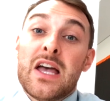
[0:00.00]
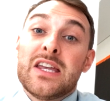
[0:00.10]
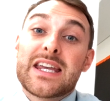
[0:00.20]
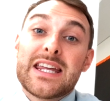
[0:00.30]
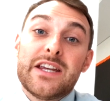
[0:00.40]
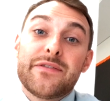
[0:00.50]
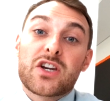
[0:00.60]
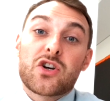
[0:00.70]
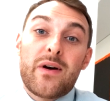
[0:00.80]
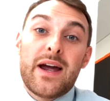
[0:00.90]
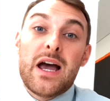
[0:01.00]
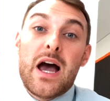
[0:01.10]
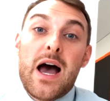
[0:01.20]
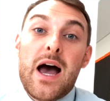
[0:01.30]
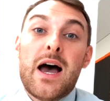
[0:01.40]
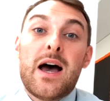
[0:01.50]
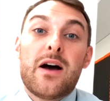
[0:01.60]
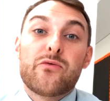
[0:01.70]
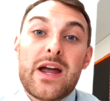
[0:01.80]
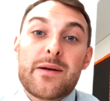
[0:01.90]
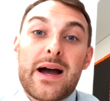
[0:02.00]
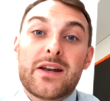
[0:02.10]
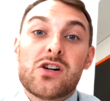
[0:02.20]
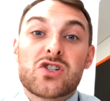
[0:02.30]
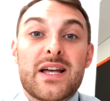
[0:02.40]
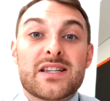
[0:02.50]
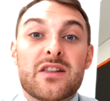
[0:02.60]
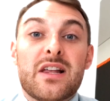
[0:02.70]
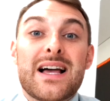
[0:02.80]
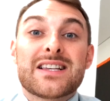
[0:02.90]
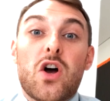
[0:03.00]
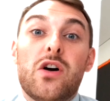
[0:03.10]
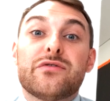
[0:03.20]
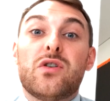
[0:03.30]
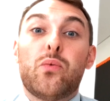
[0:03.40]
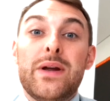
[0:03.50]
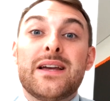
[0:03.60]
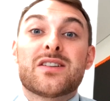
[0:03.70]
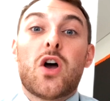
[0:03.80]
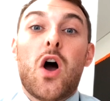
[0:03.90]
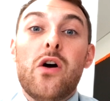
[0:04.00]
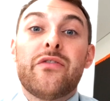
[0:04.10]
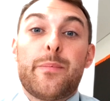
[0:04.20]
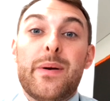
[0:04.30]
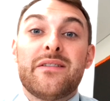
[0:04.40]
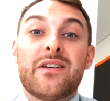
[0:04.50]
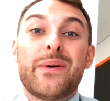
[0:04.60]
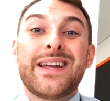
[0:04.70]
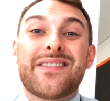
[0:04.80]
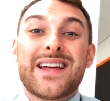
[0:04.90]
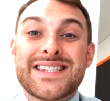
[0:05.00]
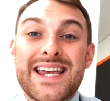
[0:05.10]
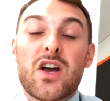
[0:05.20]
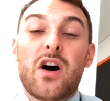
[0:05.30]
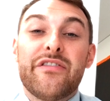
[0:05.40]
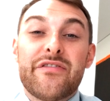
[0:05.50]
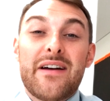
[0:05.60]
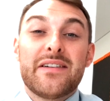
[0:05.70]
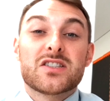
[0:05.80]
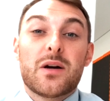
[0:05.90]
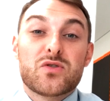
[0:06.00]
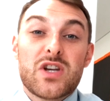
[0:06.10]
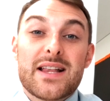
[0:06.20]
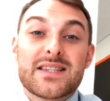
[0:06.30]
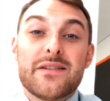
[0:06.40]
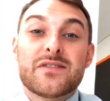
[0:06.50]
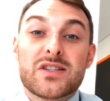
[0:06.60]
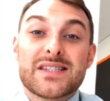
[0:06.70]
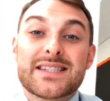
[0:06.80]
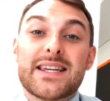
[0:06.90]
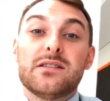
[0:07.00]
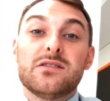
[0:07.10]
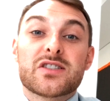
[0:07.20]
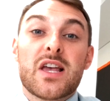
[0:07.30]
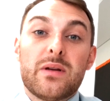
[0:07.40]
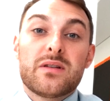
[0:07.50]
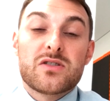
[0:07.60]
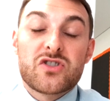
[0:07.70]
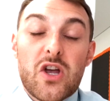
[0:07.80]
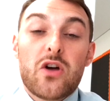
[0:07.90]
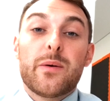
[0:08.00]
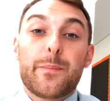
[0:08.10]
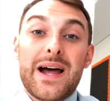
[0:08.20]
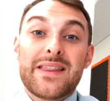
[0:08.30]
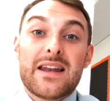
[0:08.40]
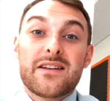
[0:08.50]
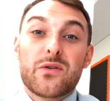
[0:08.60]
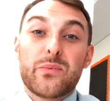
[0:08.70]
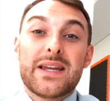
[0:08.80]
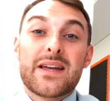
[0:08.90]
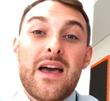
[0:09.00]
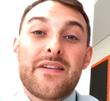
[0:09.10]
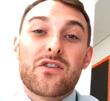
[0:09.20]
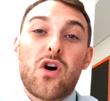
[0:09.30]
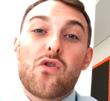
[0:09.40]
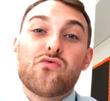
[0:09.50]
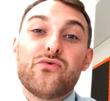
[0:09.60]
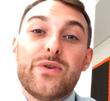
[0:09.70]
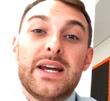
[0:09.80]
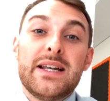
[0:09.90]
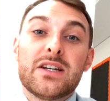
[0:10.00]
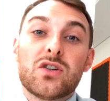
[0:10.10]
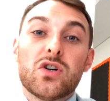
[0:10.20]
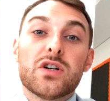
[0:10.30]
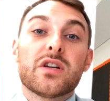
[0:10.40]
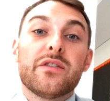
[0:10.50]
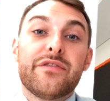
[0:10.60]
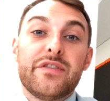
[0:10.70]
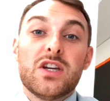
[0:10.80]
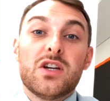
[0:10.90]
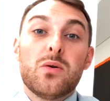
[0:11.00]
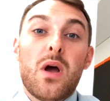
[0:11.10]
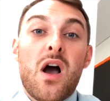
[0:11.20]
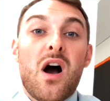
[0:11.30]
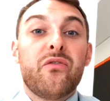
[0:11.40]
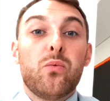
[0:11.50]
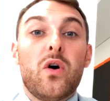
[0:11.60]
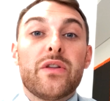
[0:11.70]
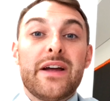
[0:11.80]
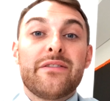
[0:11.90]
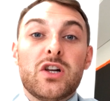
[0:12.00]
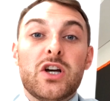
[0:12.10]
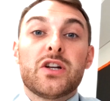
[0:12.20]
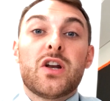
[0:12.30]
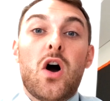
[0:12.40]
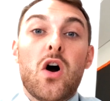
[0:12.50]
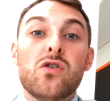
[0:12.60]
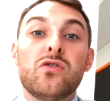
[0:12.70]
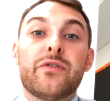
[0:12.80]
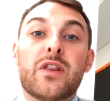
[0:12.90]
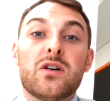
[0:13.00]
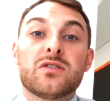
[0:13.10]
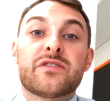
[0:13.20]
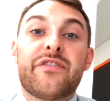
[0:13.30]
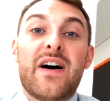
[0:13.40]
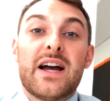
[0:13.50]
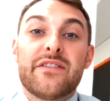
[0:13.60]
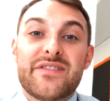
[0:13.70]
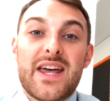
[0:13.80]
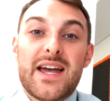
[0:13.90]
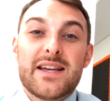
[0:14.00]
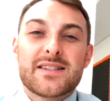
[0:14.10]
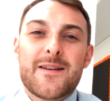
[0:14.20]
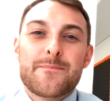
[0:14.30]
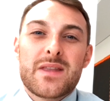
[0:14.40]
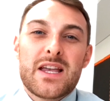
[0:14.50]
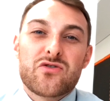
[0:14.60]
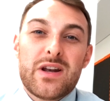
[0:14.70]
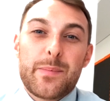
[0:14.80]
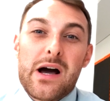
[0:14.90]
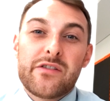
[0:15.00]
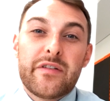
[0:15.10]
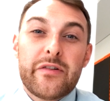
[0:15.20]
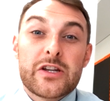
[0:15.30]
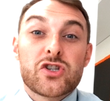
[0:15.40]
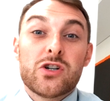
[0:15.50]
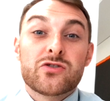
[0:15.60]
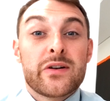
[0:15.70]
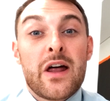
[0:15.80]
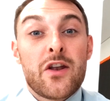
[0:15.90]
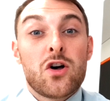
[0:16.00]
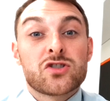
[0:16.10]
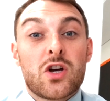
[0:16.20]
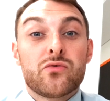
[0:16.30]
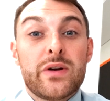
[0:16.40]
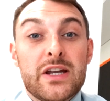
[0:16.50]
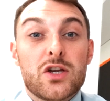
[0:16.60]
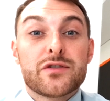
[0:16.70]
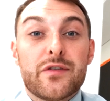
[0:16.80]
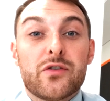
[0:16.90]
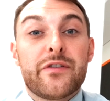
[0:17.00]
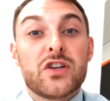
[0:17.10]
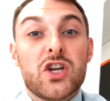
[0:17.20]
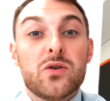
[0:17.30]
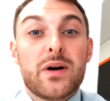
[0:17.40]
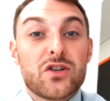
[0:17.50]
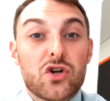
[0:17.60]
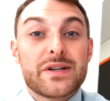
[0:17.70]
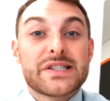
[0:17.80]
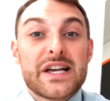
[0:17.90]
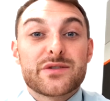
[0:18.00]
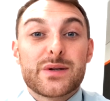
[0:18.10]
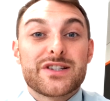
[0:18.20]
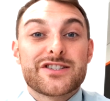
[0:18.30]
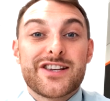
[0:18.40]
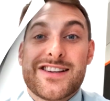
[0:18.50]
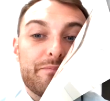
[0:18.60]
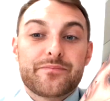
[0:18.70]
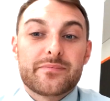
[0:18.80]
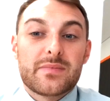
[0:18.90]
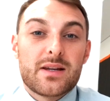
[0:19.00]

You can even create a Rate My Knowledge lesson that lasts over a week, so over a period of a week they tick off various objectives and skills, so that by the end of the week, they've got a really good view of what they've learned over those 5 days. It's really powerful for the children and also really useful for you and your assessments.